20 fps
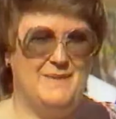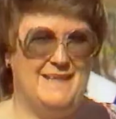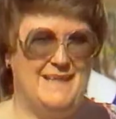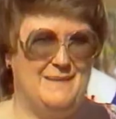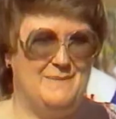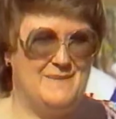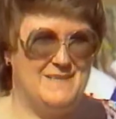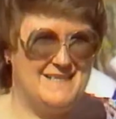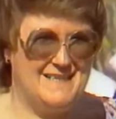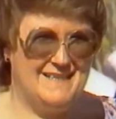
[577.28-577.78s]
My
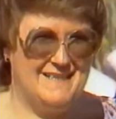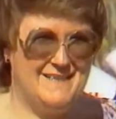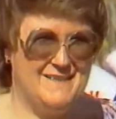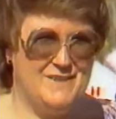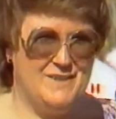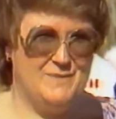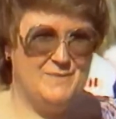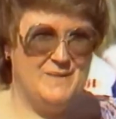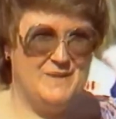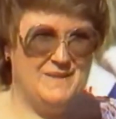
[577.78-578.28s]
name is
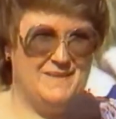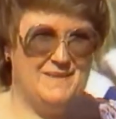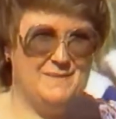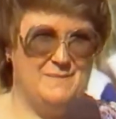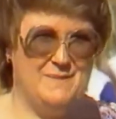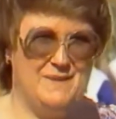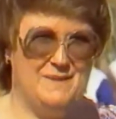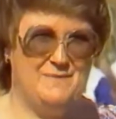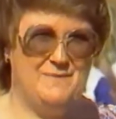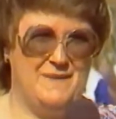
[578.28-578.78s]
Linda
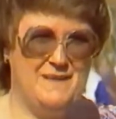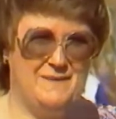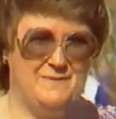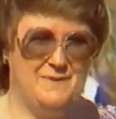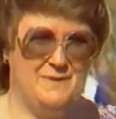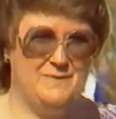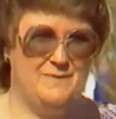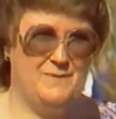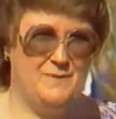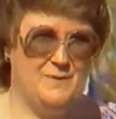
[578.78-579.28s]
Smith, and my
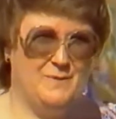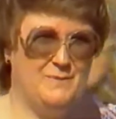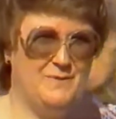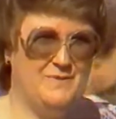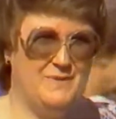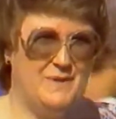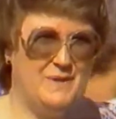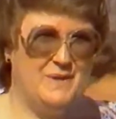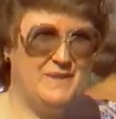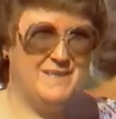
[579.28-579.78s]
favorite
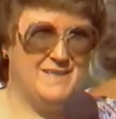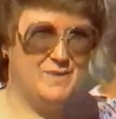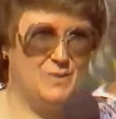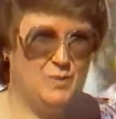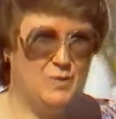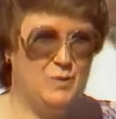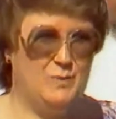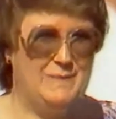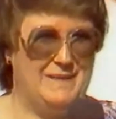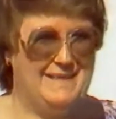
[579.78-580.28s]
form of art
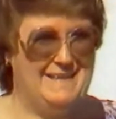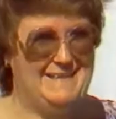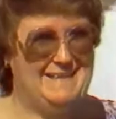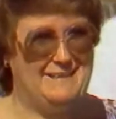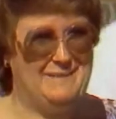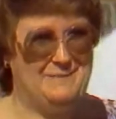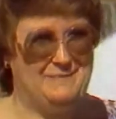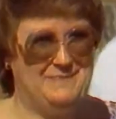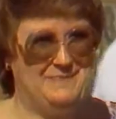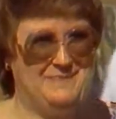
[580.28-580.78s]
is oil
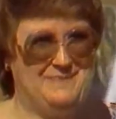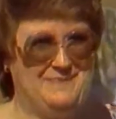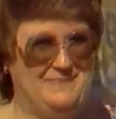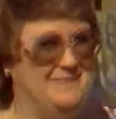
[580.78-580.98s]
painting.